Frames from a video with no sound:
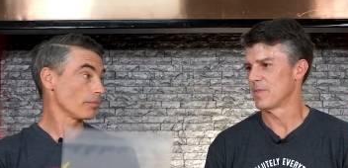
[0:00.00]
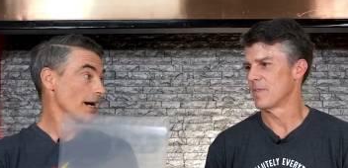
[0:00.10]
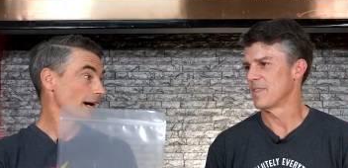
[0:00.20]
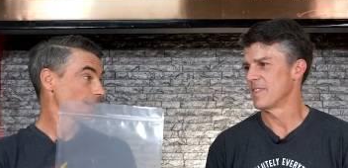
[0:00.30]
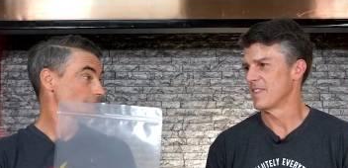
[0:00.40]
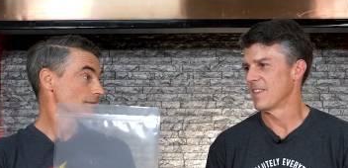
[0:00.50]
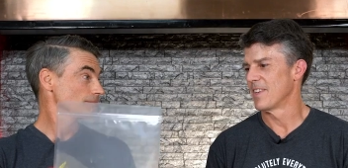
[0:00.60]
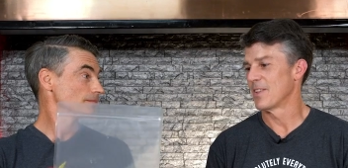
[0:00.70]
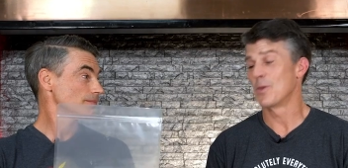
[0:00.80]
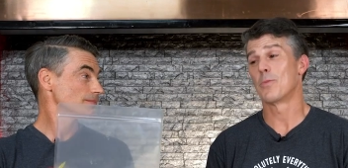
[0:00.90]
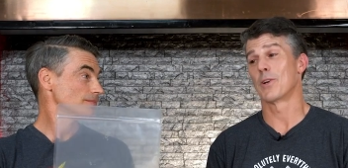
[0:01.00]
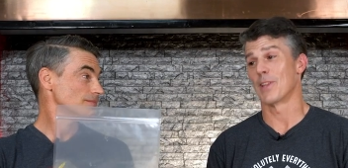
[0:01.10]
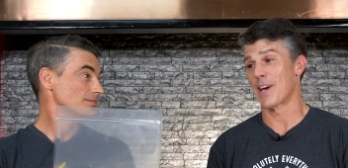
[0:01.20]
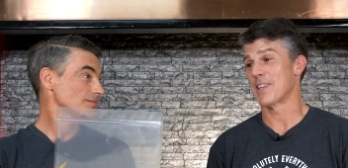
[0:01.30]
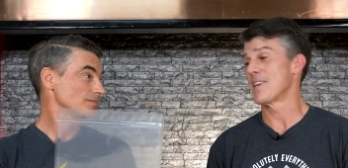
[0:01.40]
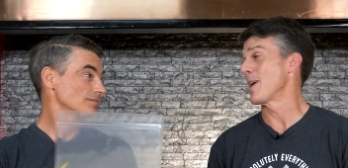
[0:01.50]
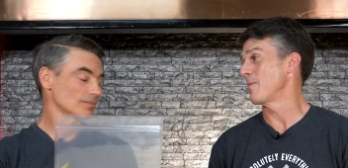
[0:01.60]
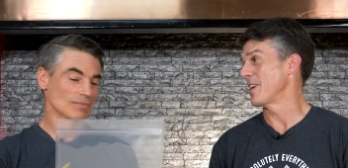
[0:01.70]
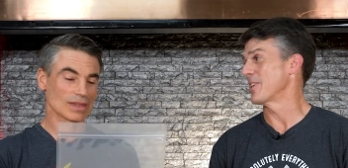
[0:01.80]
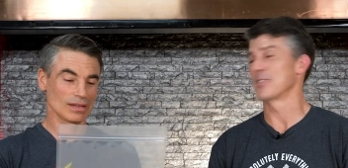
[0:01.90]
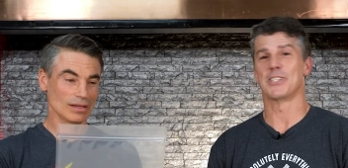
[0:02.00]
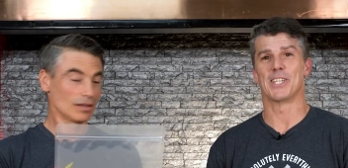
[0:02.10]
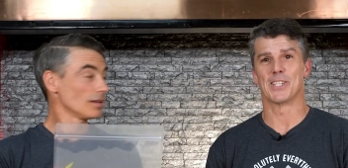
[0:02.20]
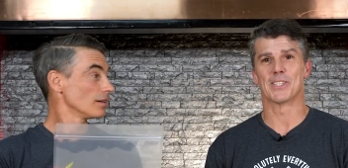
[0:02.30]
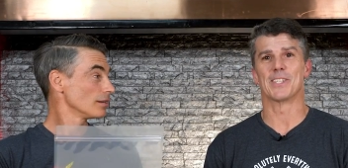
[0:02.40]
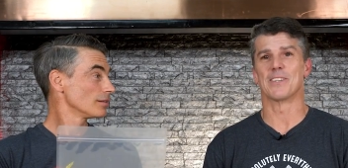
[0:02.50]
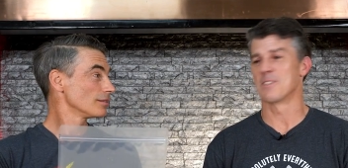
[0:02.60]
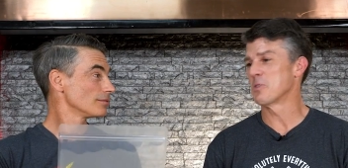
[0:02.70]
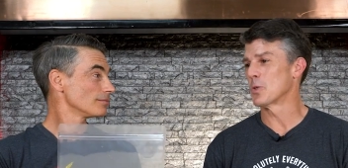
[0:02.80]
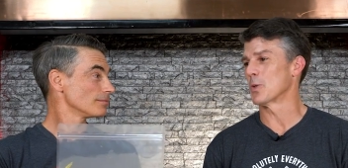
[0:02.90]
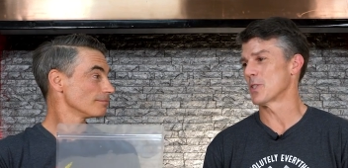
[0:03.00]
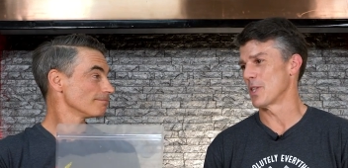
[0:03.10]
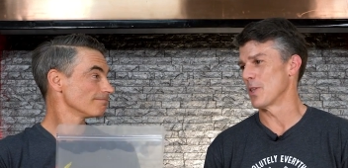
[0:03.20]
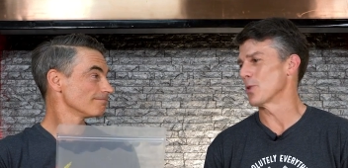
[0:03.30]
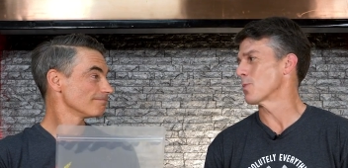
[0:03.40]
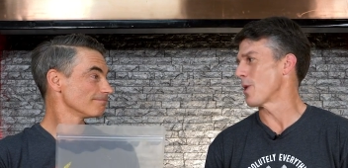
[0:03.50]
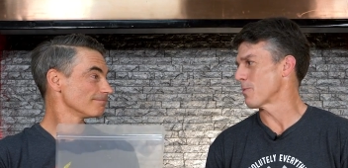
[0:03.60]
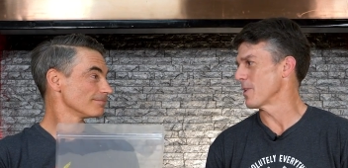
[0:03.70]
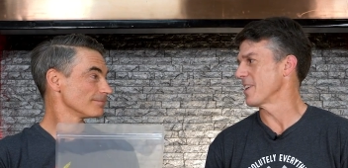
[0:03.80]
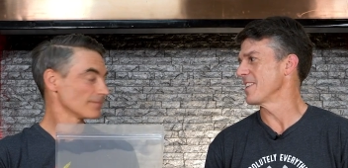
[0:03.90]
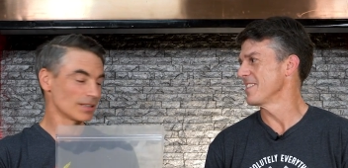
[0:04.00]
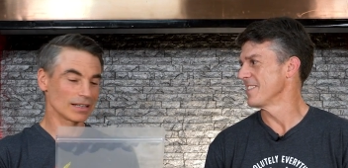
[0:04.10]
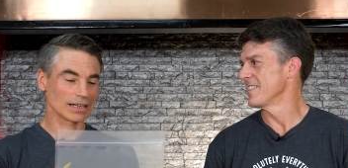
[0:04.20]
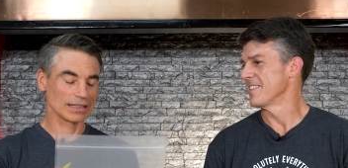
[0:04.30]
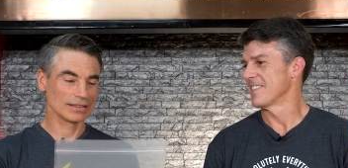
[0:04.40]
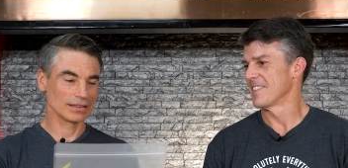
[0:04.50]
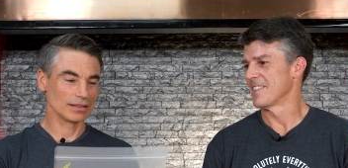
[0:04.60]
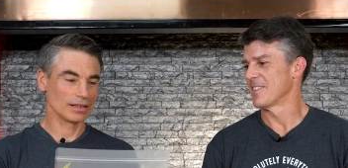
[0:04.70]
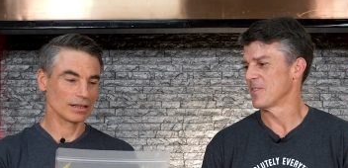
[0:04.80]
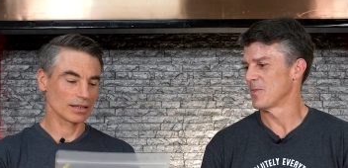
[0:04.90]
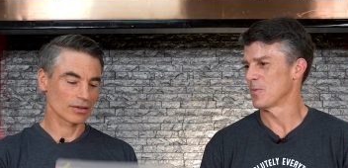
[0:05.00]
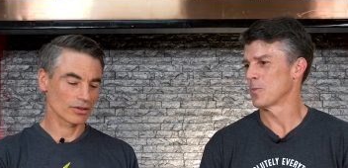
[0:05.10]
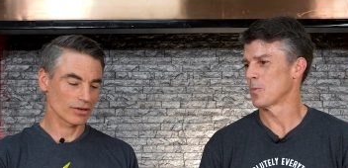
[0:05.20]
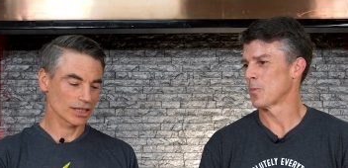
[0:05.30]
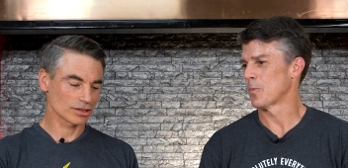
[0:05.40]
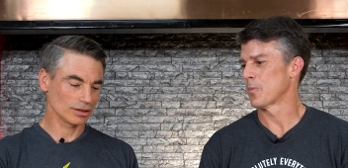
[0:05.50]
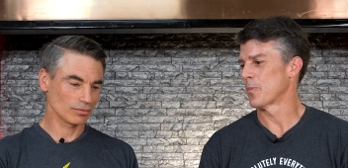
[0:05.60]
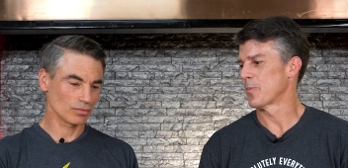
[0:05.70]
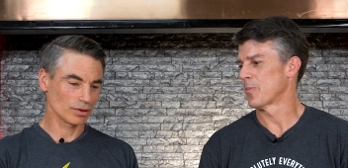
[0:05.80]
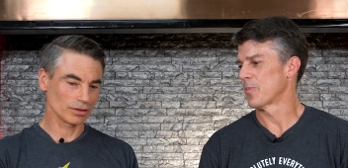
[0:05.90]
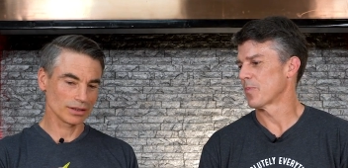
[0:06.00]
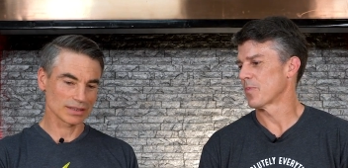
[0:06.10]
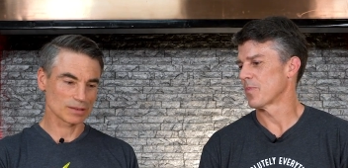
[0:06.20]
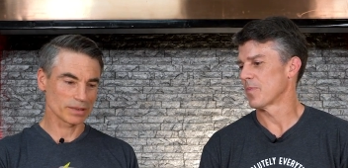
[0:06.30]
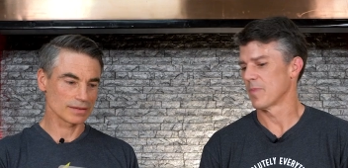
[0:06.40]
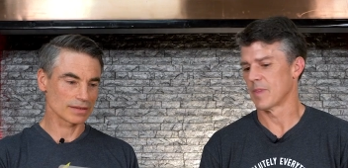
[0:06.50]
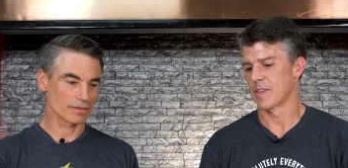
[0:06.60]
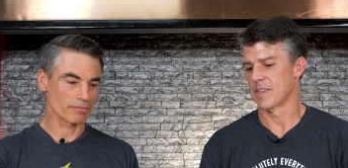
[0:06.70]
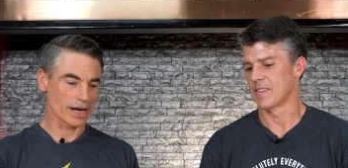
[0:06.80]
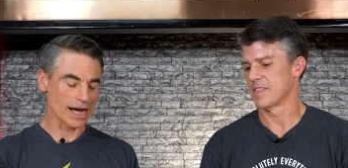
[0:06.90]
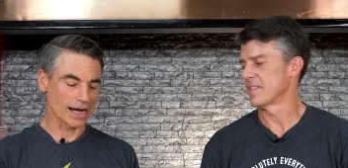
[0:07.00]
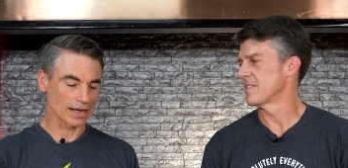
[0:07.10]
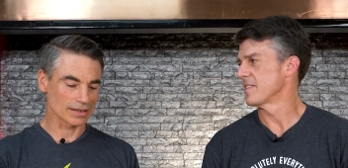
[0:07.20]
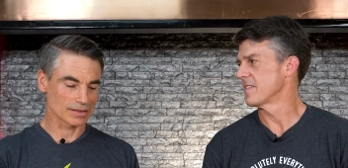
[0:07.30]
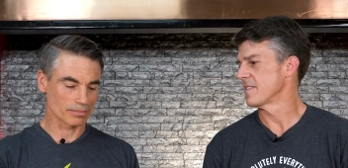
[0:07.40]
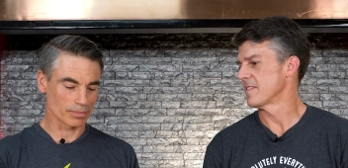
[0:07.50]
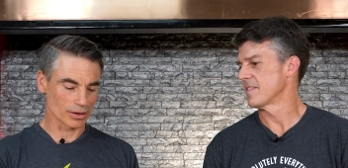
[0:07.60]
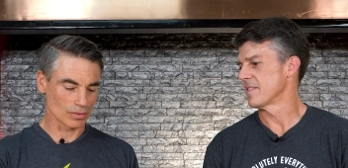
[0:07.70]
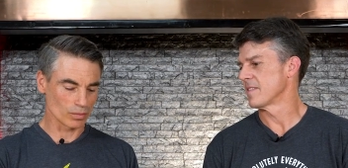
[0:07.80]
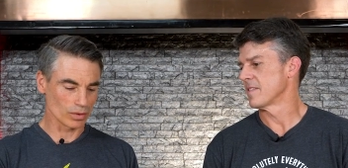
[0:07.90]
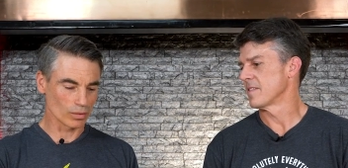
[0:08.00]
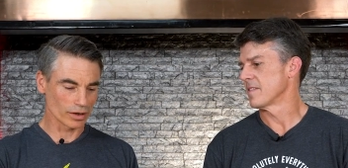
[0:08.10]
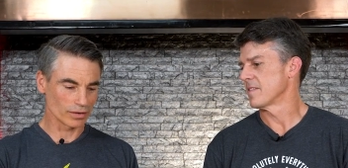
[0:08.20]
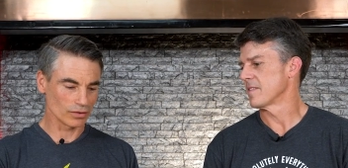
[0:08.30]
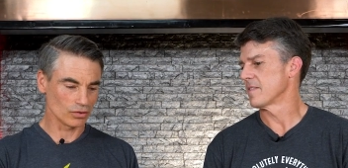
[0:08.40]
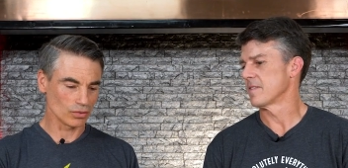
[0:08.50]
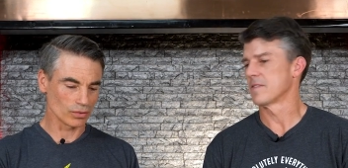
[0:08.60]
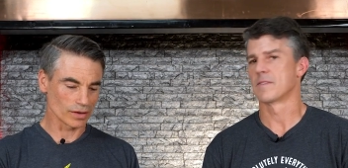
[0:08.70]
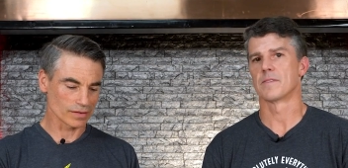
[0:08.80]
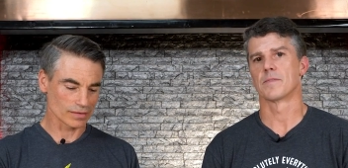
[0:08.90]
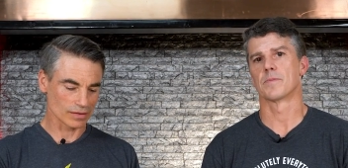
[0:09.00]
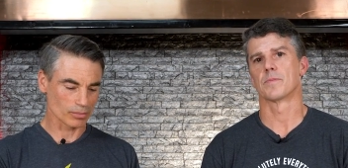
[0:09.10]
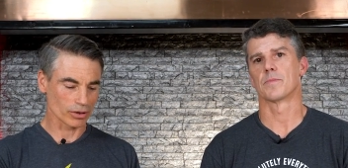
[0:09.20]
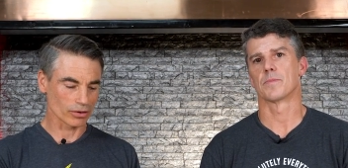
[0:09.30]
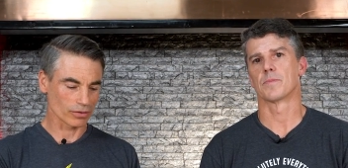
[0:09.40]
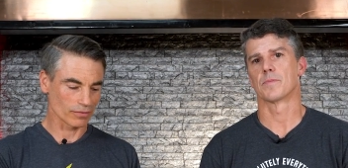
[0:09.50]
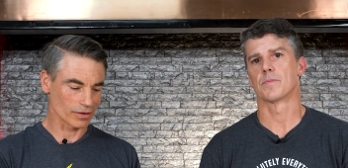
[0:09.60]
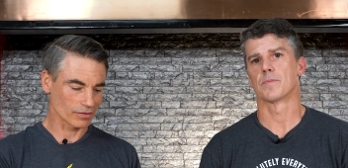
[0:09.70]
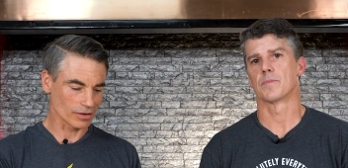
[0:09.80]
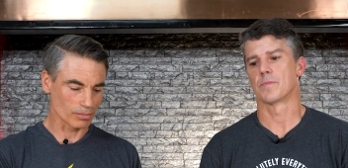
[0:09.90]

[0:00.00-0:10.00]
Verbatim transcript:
Speaker 1: bags.
Speaker 2: You put a lot of time and energy into sourcing those properly.
Speaker 1: I did. Uh, they're actually really expensive bags, but we wanted to do this as part of this